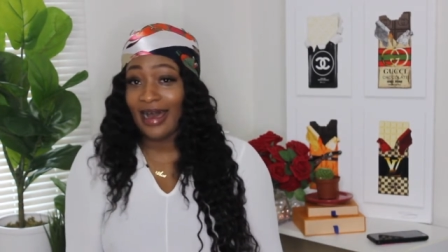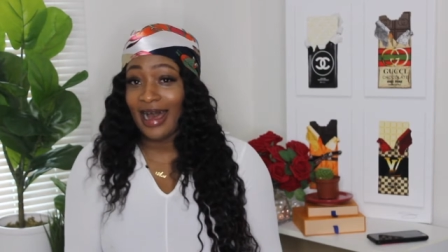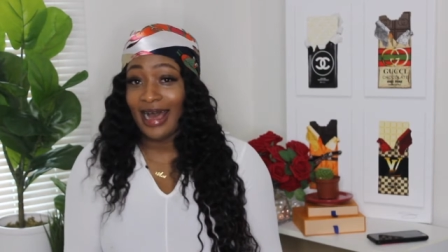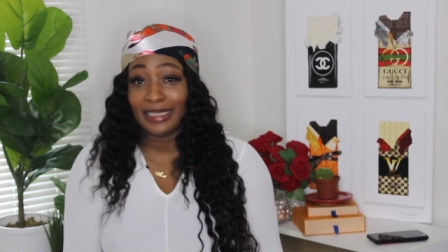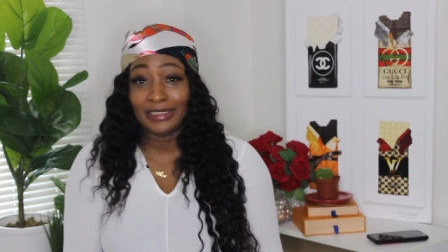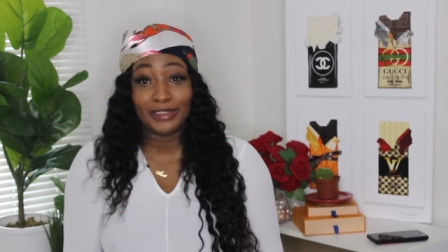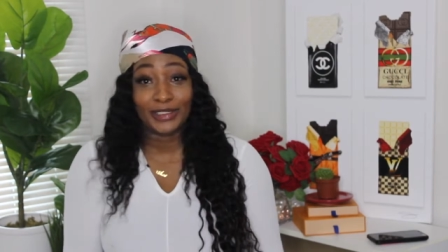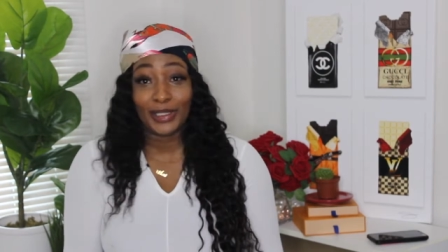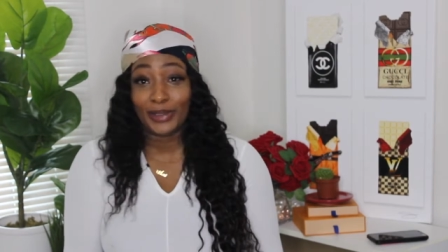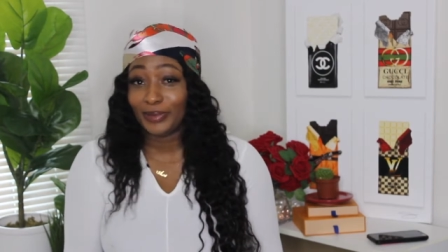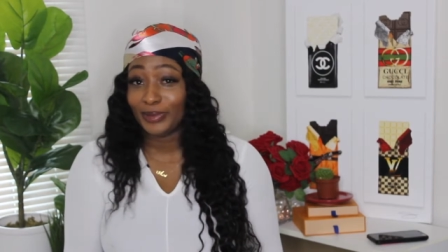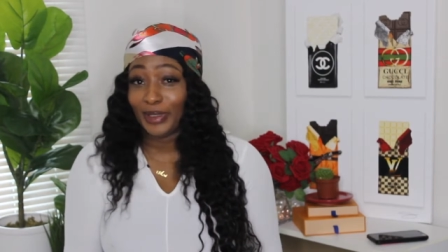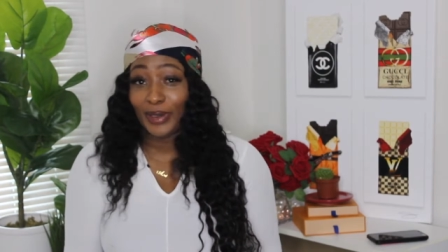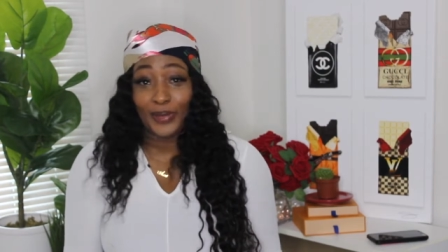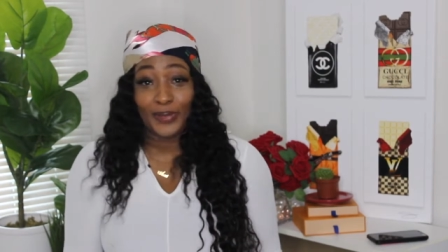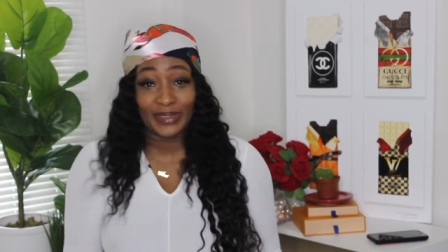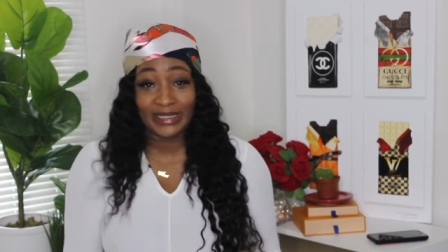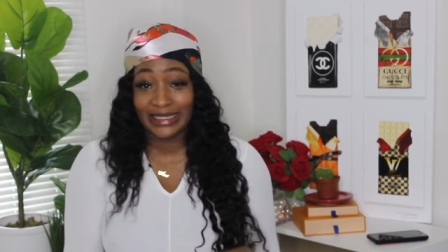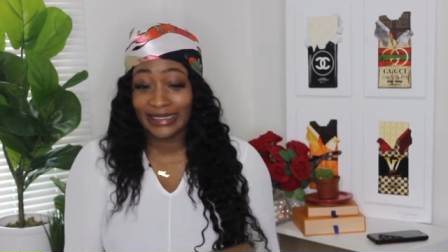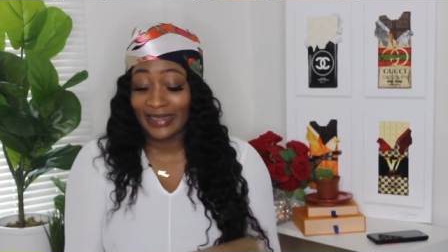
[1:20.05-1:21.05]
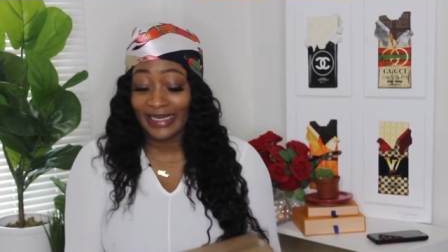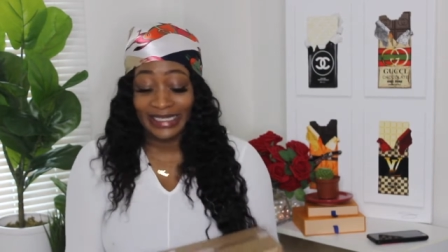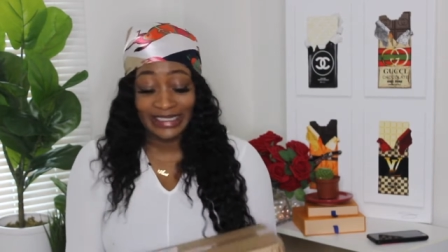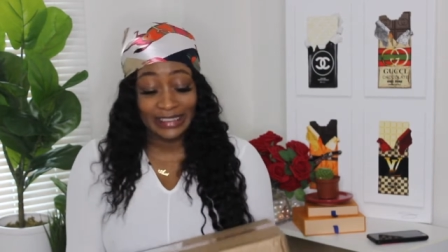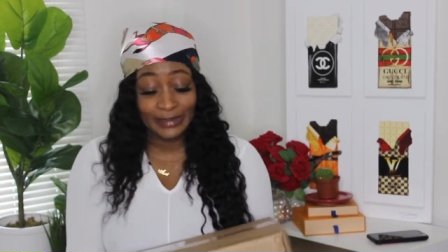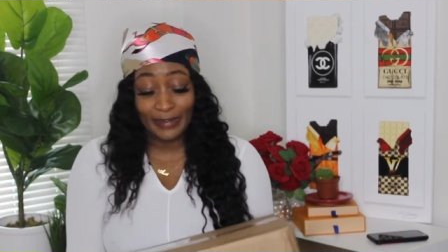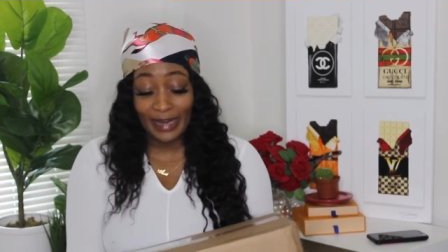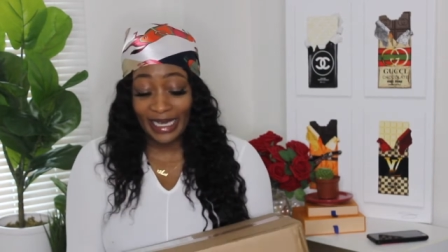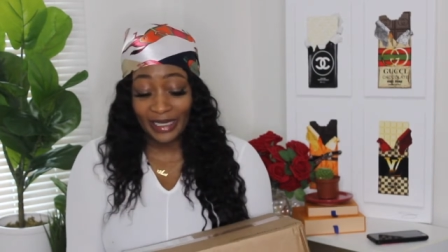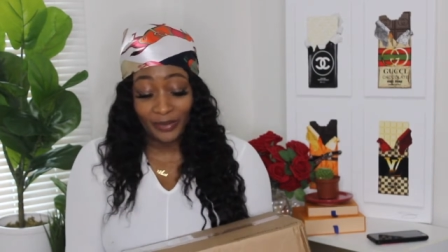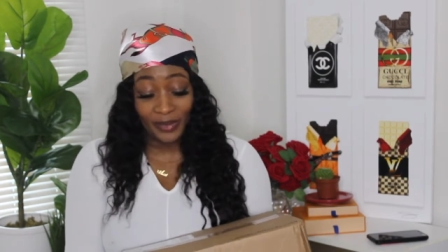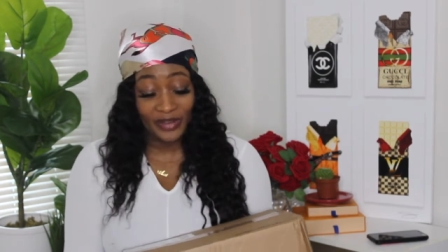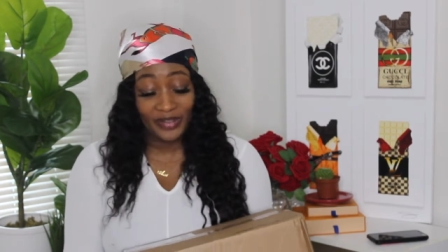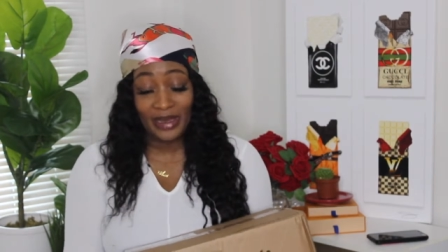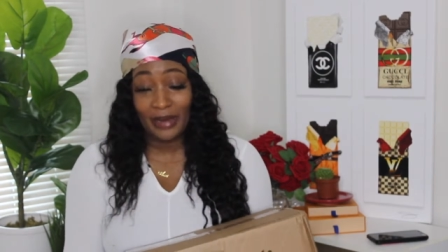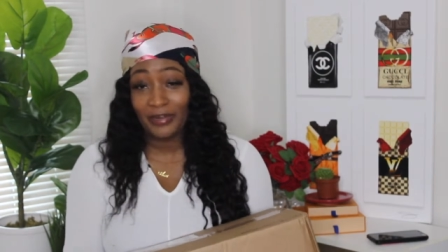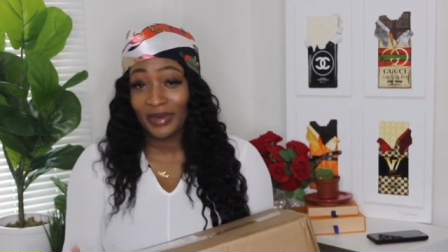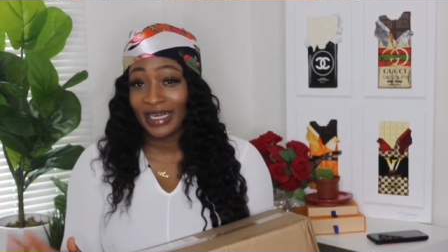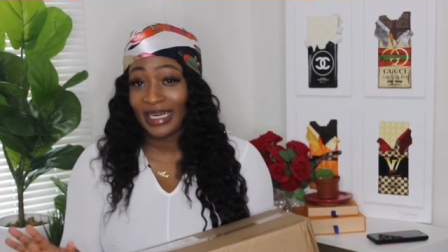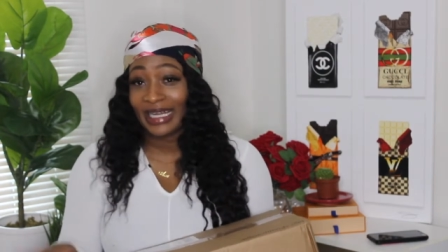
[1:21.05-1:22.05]
I don't know what to expect,
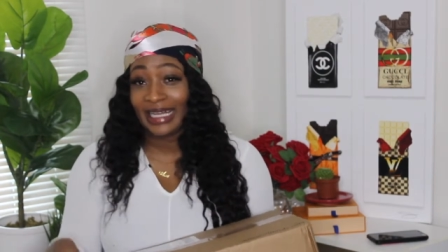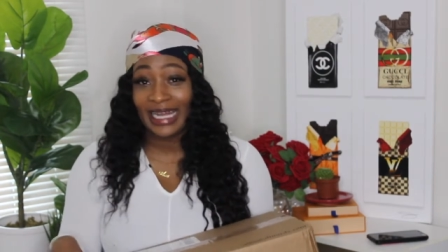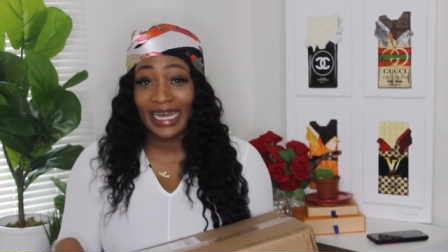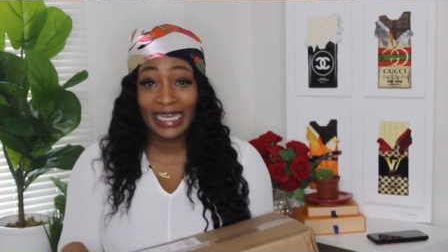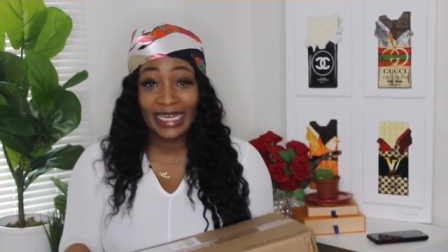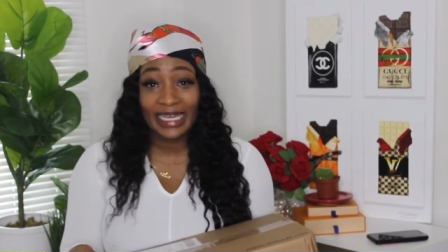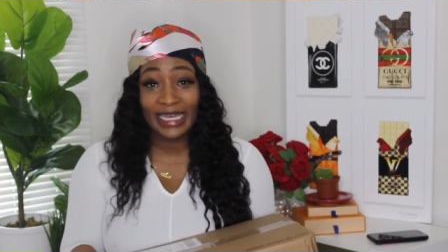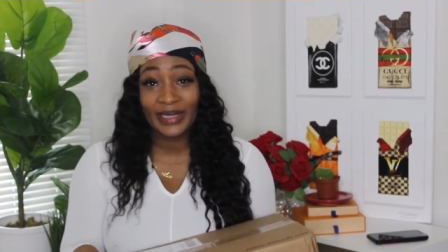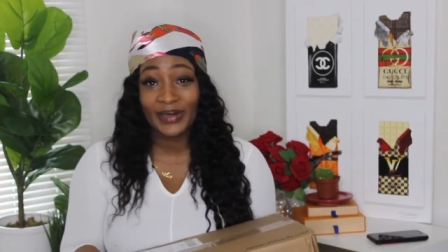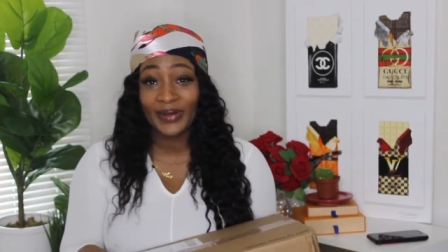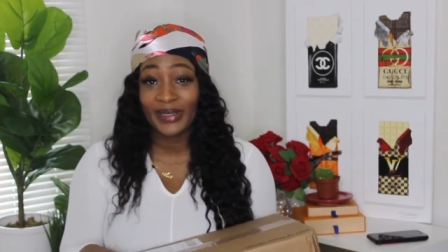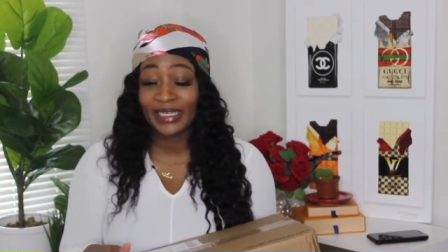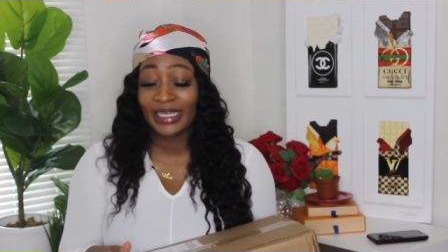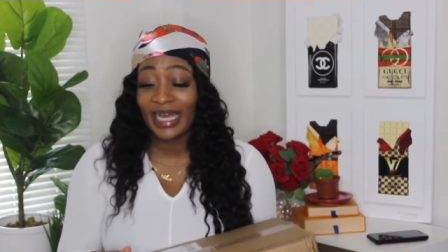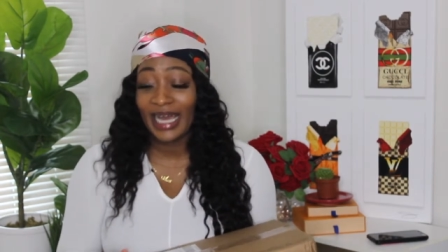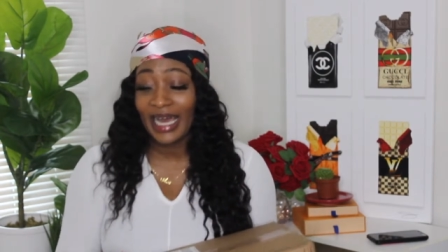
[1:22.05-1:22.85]
whether I'm gonna like it or